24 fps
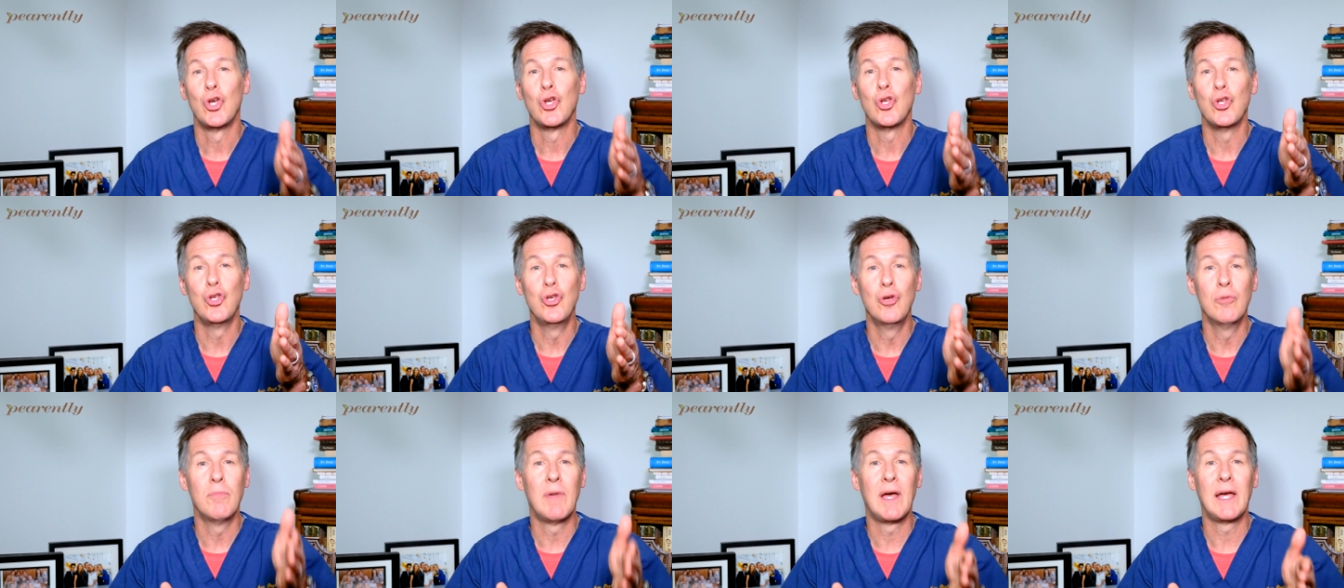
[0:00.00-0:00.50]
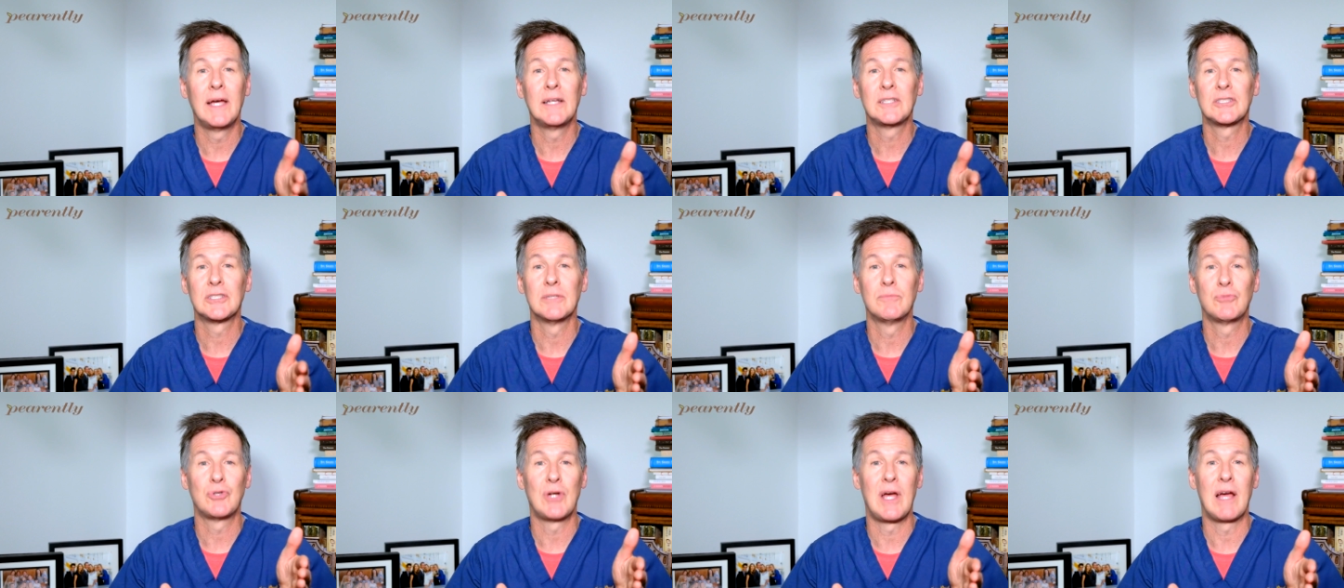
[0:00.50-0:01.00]
You may
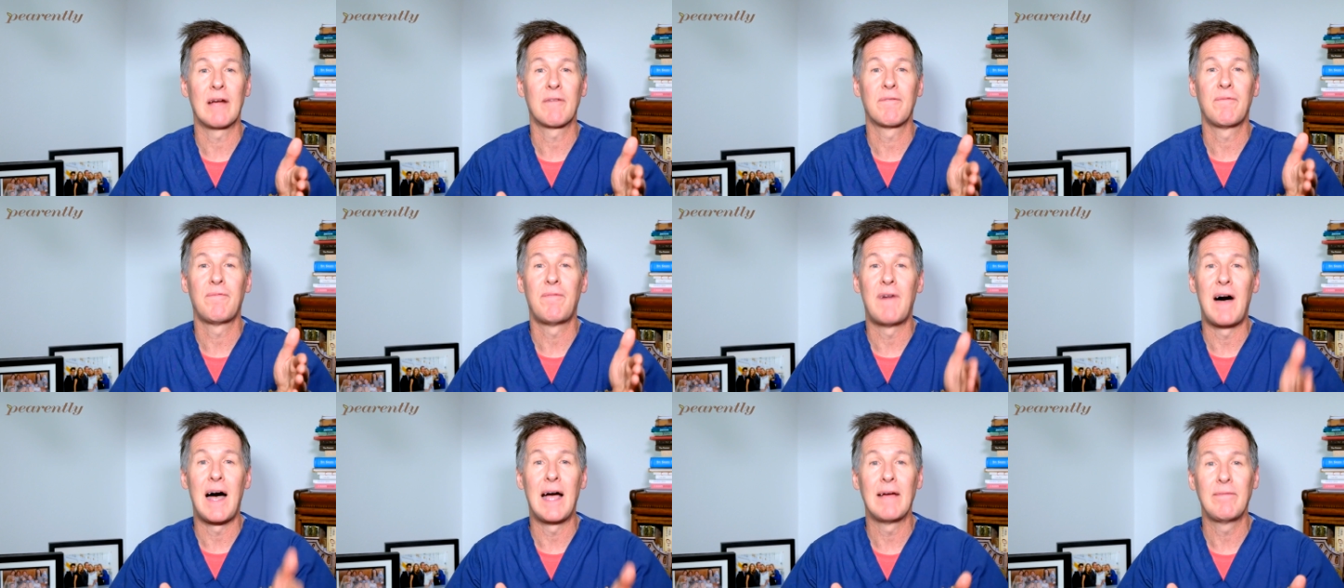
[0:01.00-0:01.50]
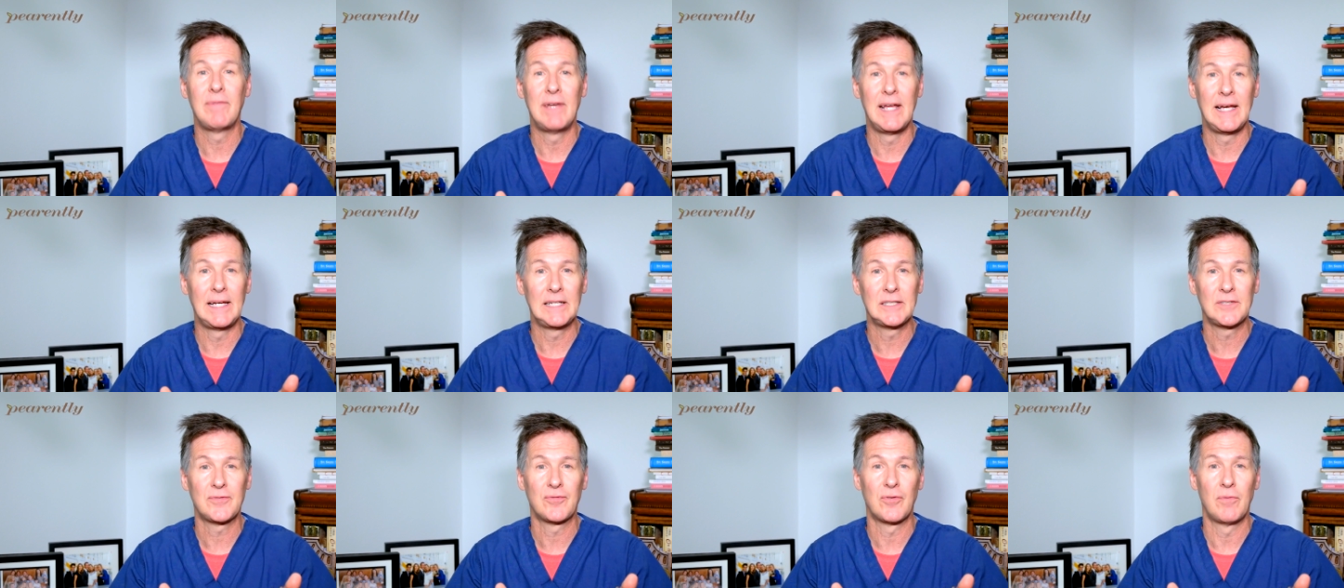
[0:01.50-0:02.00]
subtract five
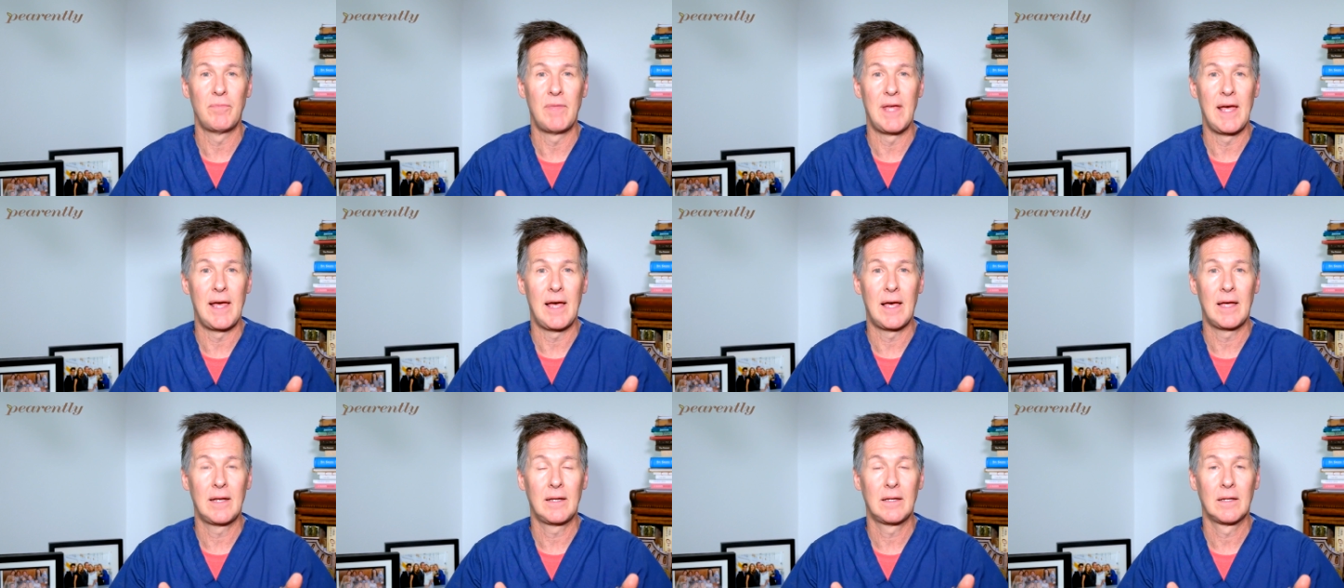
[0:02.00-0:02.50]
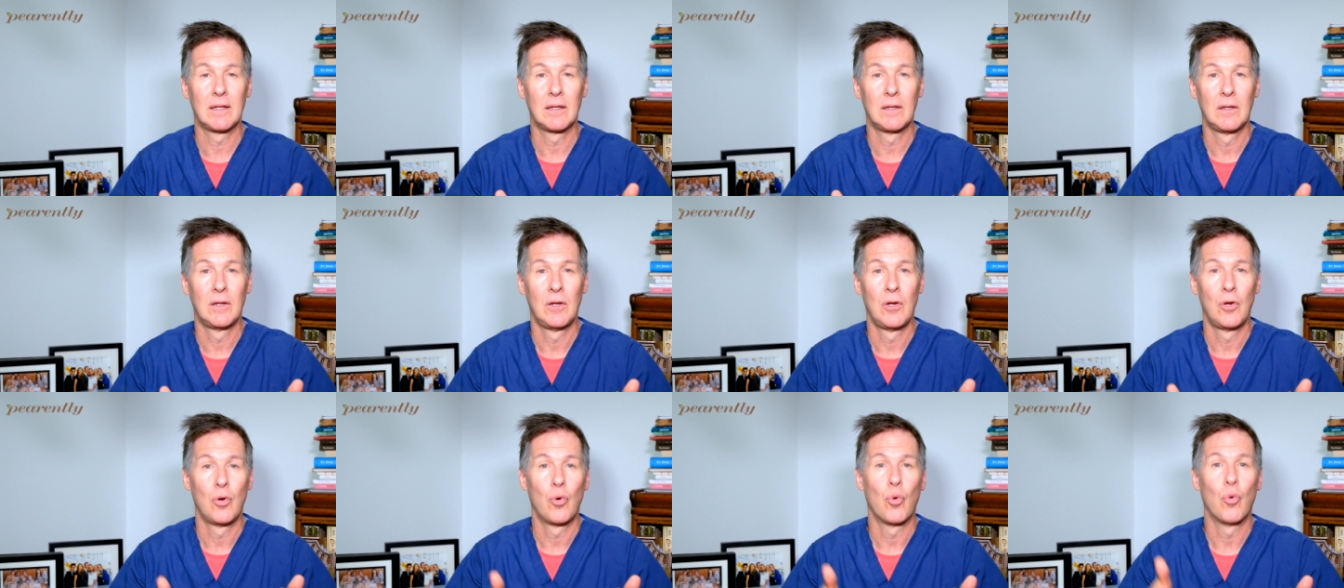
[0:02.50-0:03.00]
days from that,
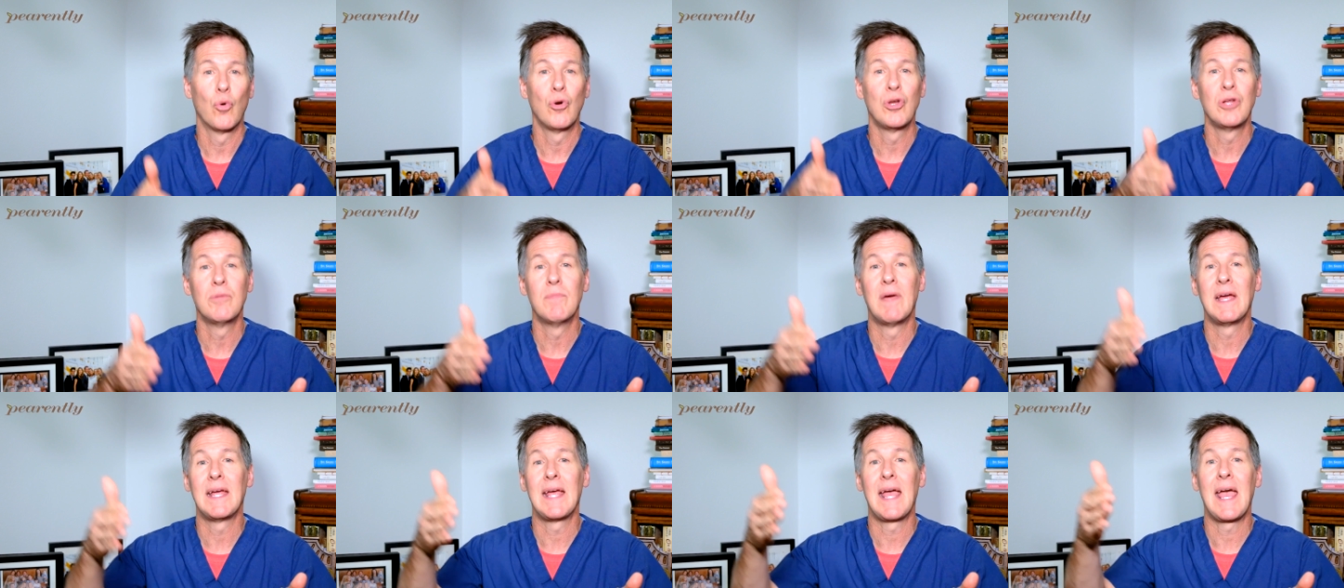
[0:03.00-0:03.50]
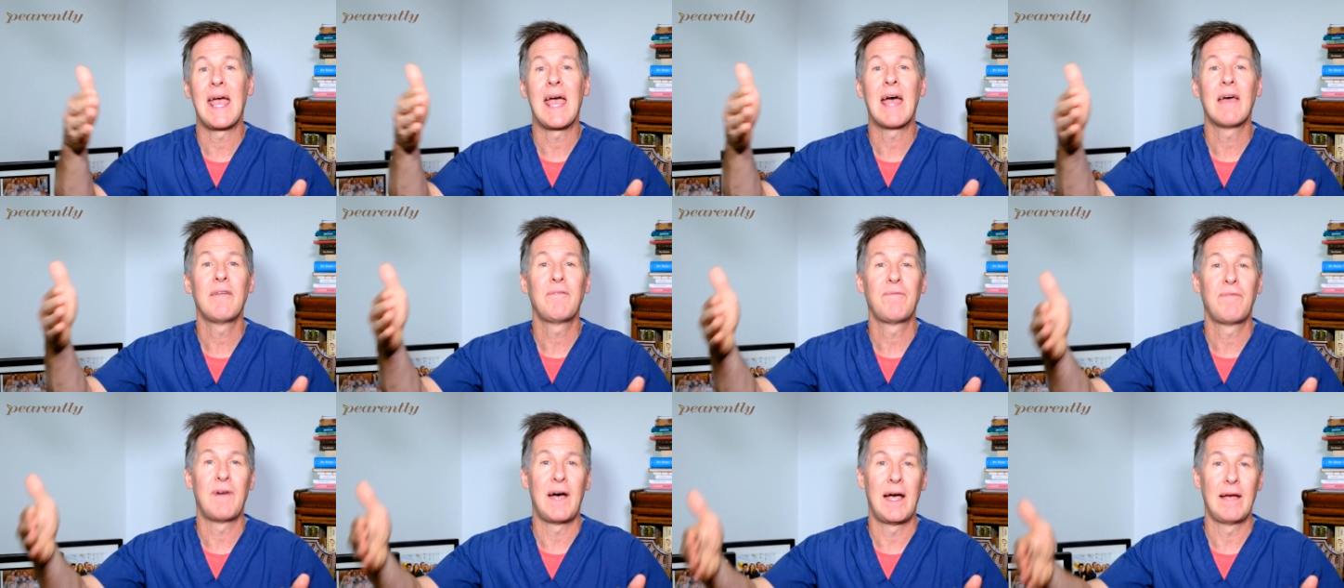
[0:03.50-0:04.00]
or you may
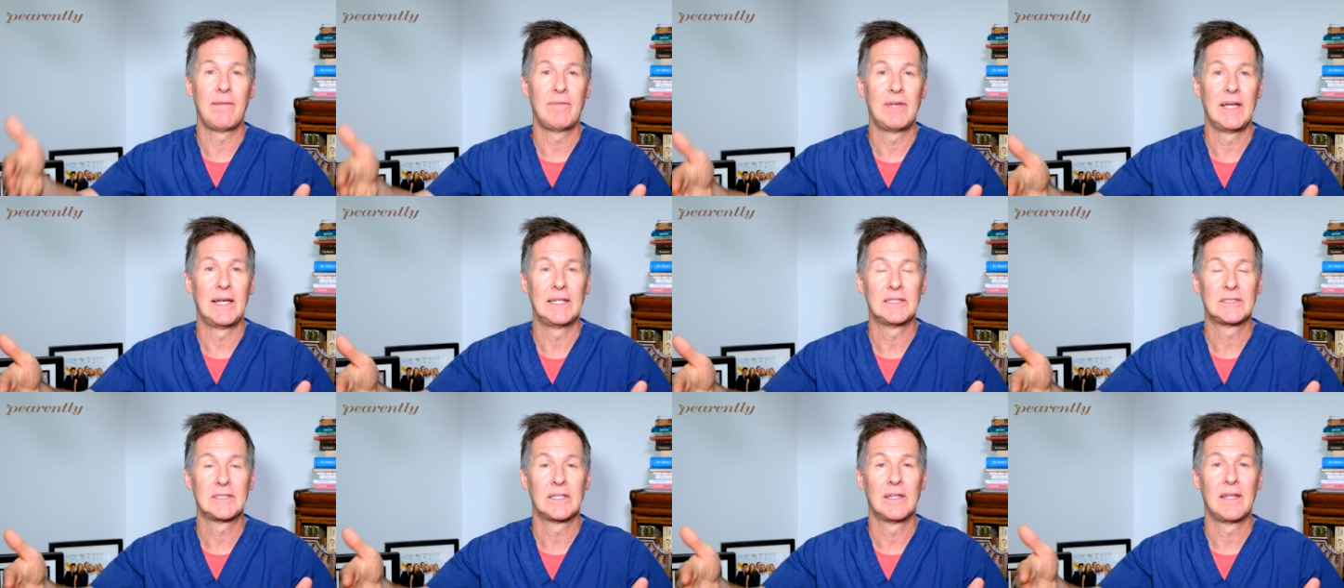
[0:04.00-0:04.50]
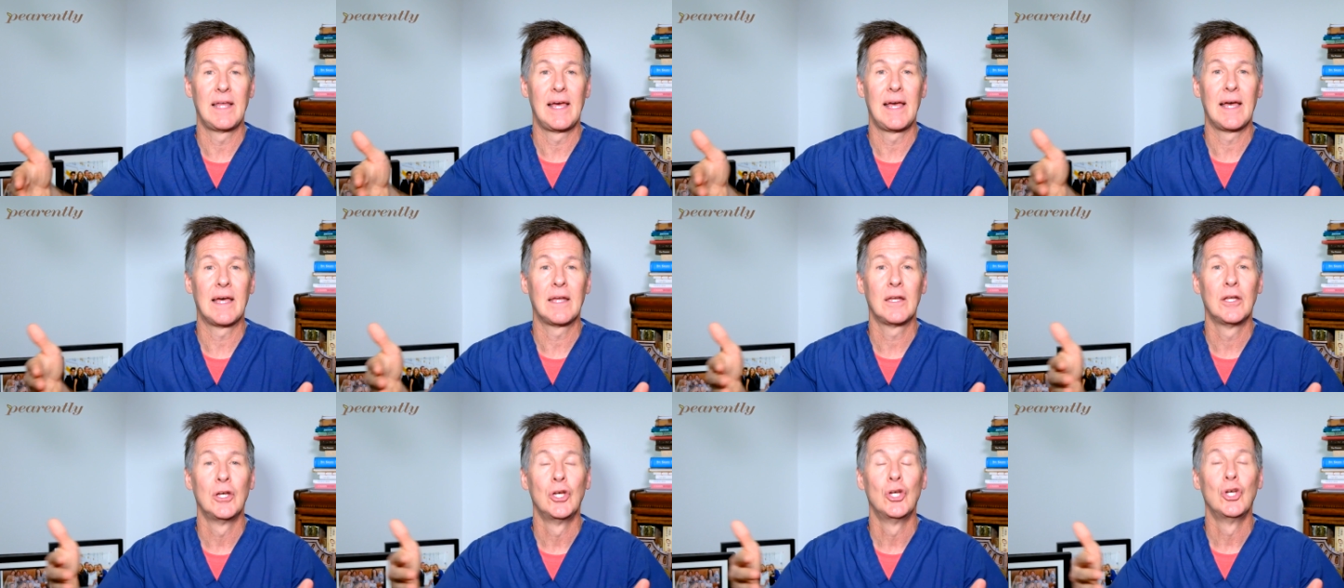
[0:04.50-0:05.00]
add five days to
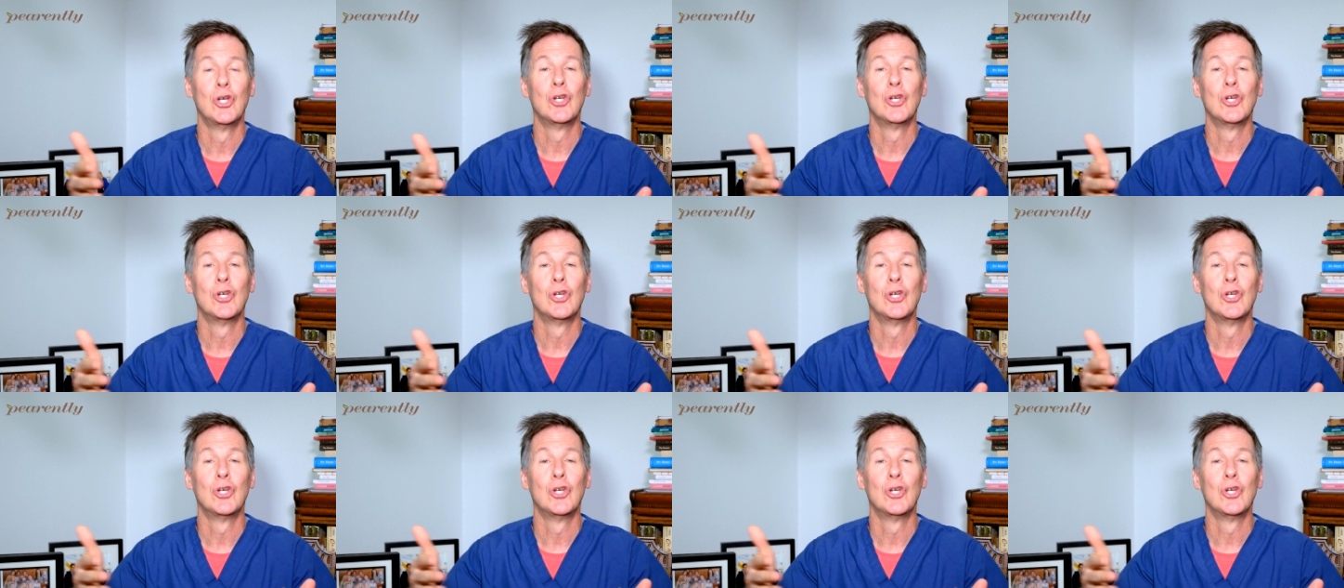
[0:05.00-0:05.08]
that.